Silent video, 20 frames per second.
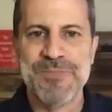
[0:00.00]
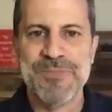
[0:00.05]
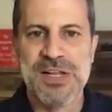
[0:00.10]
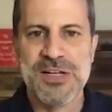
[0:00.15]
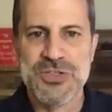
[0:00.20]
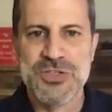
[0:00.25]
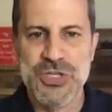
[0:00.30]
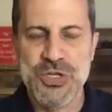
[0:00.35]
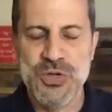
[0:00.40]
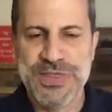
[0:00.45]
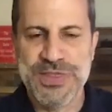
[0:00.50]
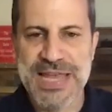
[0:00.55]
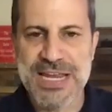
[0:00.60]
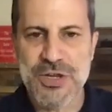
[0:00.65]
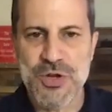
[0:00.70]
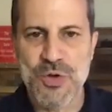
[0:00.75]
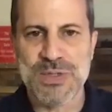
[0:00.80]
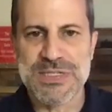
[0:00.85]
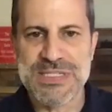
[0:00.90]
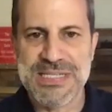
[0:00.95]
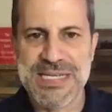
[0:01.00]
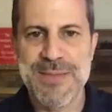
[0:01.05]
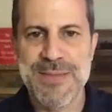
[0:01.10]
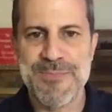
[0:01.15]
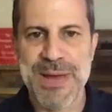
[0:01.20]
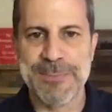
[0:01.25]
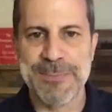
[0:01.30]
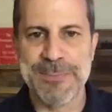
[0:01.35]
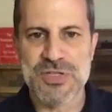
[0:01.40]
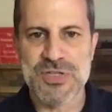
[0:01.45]
Do you think your team
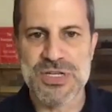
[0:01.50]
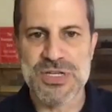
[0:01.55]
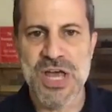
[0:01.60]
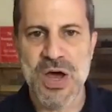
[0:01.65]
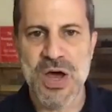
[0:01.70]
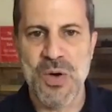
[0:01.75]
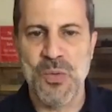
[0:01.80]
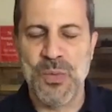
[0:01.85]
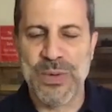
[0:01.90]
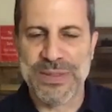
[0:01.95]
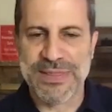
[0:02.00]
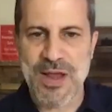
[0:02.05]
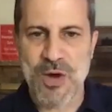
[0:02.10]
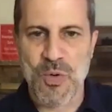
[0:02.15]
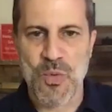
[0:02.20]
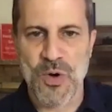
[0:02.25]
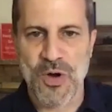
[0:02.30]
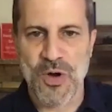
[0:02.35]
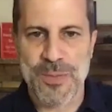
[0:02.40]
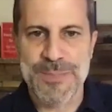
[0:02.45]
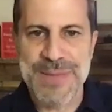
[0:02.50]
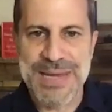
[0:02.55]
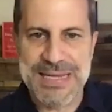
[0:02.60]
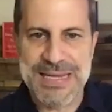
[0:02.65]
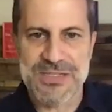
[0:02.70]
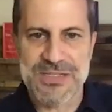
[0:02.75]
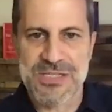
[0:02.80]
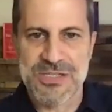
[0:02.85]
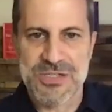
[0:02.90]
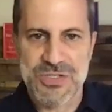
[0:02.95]
members know what their work
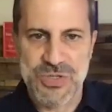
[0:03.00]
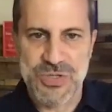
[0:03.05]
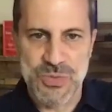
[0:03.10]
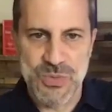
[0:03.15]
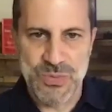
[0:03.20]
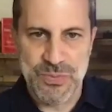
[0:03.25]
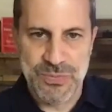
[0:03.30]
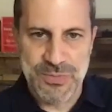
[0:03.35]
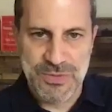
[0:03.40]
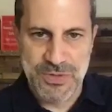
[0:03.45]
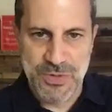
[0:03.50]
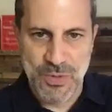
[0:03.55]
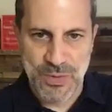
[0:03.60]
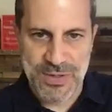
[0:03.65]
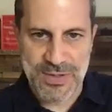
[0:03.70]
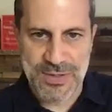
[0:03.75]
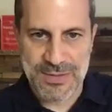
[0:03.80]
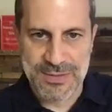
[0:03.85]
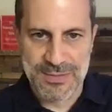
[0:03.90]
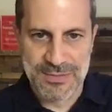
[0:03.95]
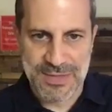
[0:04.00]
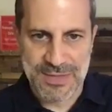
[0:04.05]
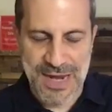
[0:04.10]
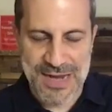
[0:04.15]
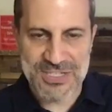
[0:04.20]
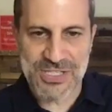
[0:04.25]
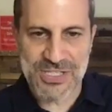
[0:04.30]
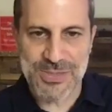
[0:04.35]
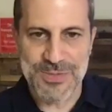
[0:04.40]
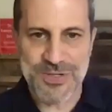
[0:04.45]
means to your
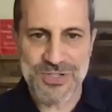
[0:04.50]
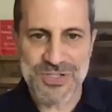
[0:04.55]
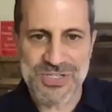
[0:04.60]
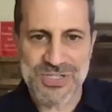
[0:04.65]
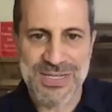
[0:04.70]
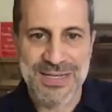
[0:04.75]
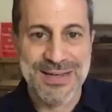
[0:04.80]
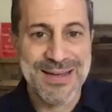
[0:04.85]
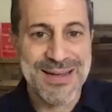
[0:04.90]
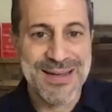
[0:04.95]
customers?